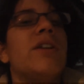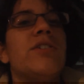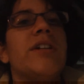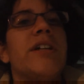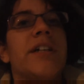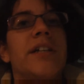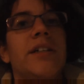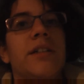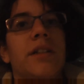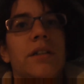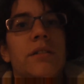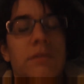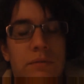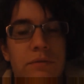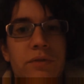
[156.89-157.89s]
veterinary, you
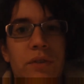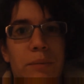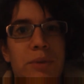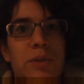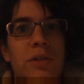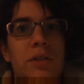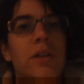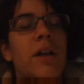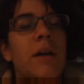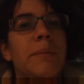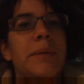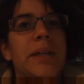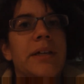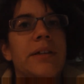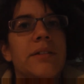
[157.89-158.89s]
know, pharmaceutical
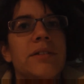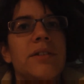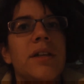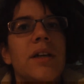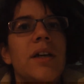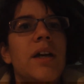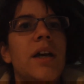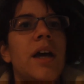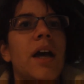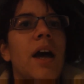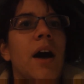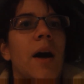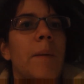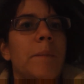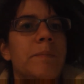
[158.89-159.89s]
companies,
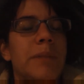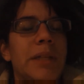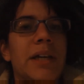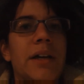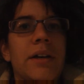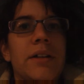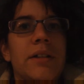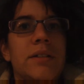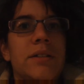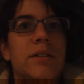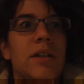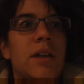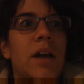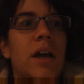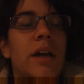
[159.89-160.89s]
um,
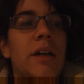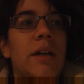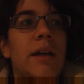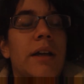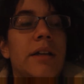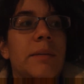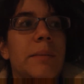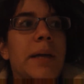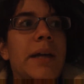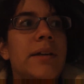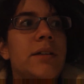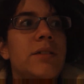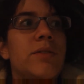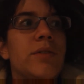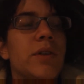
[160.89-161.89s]
because
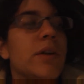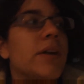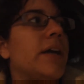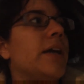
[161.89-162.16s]
antibiotics for